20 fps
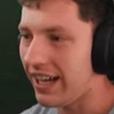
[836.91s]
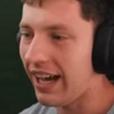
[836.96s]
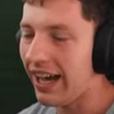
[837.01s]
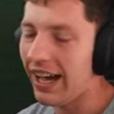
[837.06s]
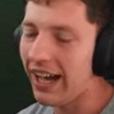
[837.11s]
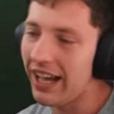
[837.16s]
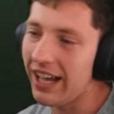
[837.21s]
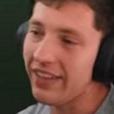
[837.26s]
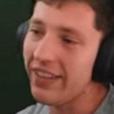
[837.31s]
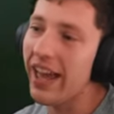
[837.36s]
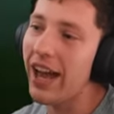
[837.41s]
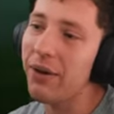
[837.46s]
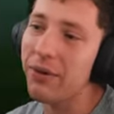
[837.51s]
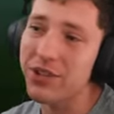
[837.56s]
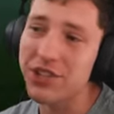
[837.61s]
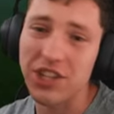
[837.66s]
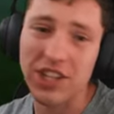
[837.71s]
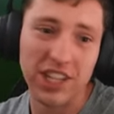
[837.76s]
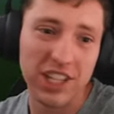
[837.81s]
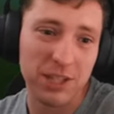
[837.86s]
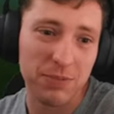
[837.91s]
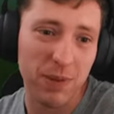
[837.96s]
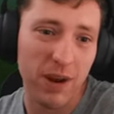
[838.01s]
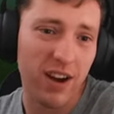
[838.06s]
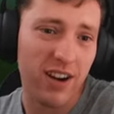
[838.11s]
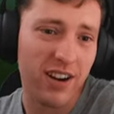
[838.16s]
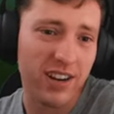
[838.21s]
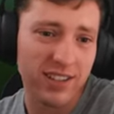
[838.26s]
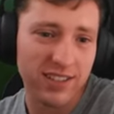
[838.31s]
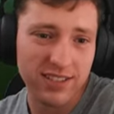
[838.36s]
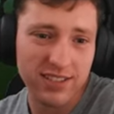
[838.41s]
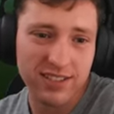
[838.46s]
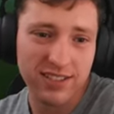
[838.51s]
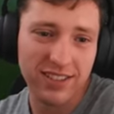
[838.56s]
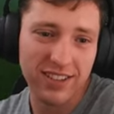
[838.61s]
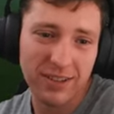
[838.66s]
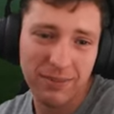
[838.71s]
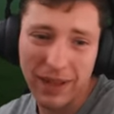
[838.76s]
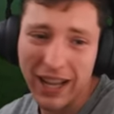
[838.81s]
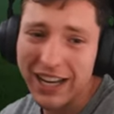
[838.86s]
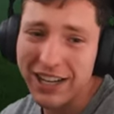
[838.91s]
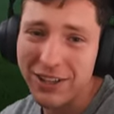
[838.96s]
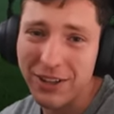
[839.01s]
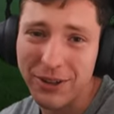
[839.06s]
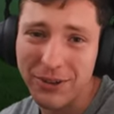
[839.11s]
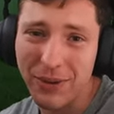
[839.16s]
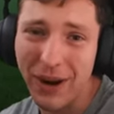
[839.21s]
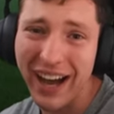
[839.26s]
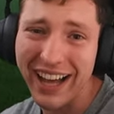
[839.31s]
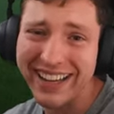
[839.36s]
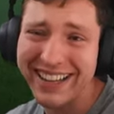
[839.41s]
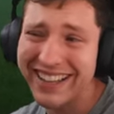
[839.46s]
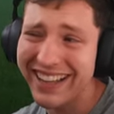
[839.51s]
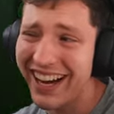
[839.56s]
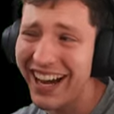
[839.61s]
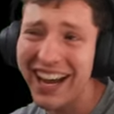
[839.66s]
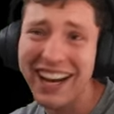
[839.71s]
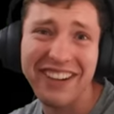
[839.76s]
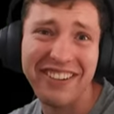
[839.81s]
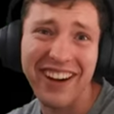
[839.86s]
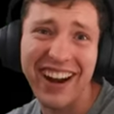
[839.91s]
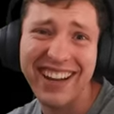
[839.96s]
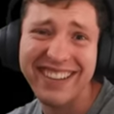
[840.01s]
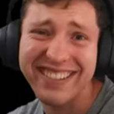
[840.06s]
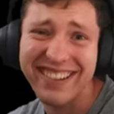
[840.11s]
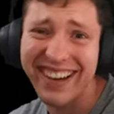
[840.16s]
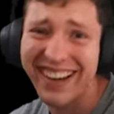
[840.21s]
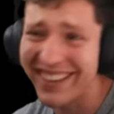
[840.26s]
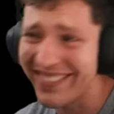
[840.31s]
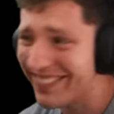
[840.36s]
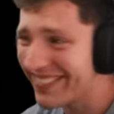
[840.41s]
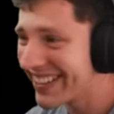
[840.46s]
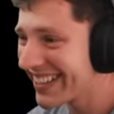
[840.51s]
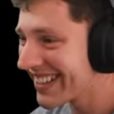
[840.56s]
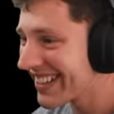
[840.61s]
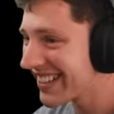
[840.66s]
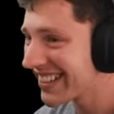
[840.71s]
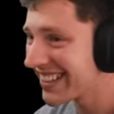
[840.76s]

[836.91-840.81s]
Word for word: Uh, that was an experience. Bloody good one. I had a great time.